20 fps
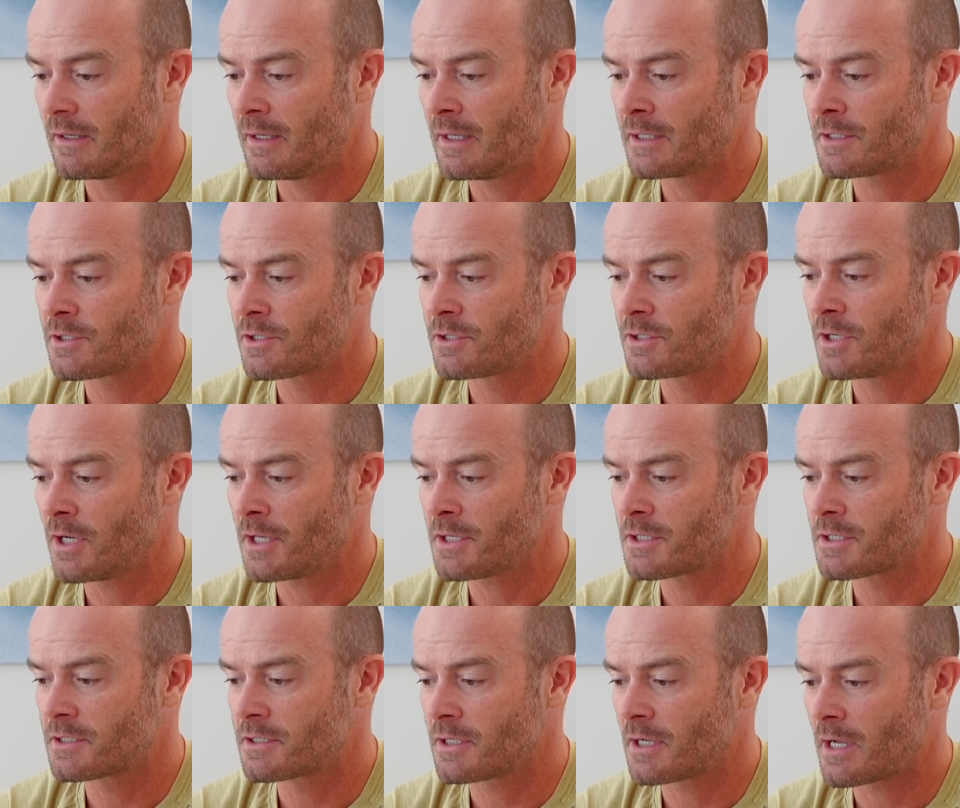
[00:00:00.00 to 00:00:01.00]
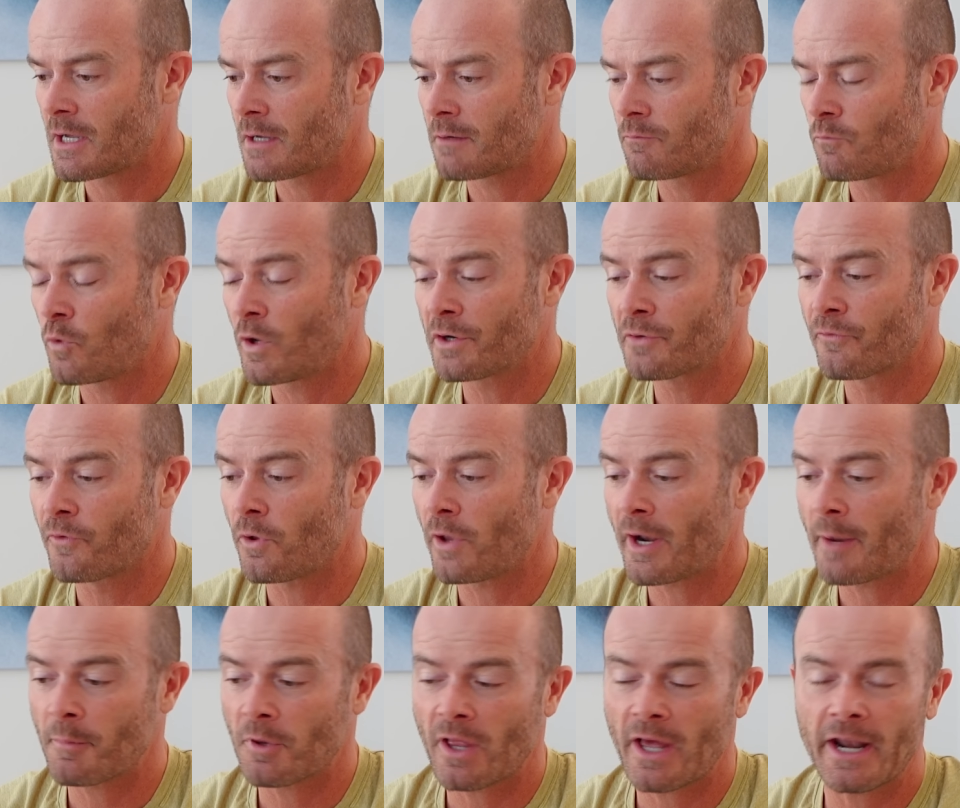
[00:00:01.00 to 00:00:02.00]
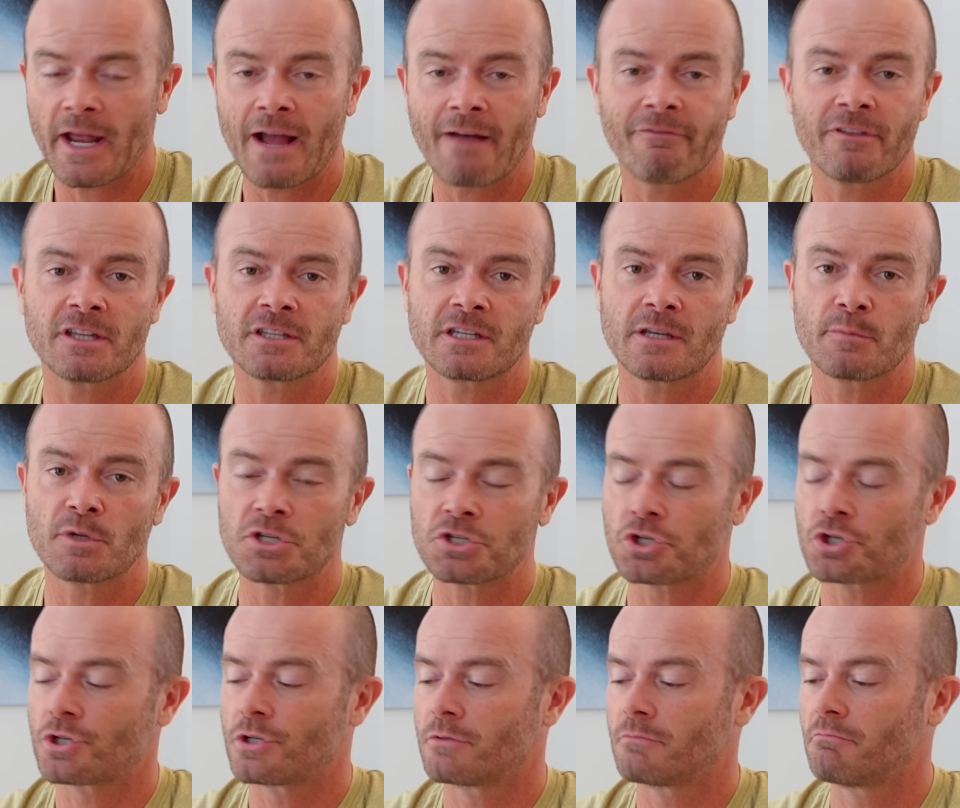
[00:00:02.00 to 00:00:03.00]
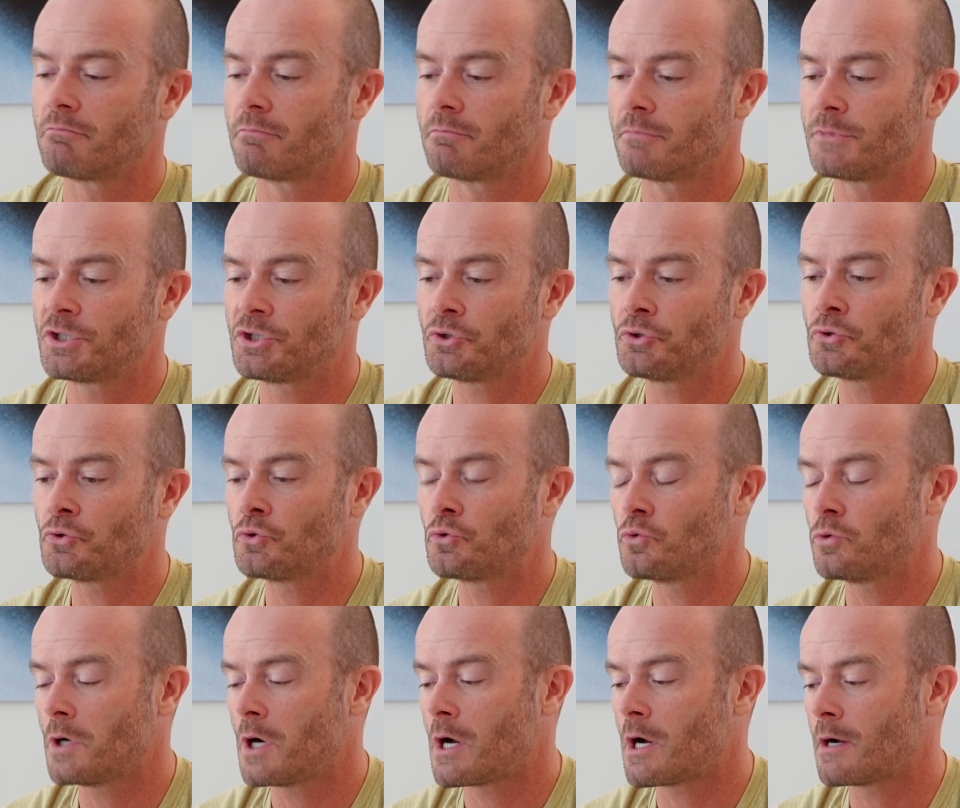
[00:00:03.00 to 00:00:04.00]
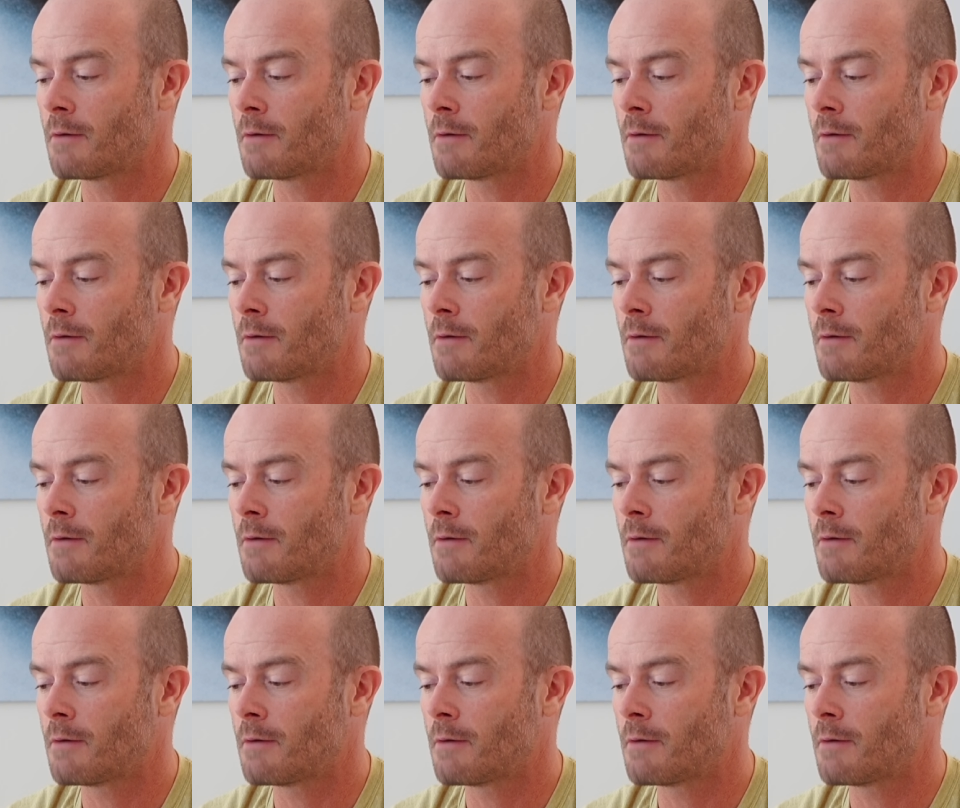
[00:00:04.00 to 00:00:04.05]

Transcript: It's just wonderful, and I'm glad I have this image to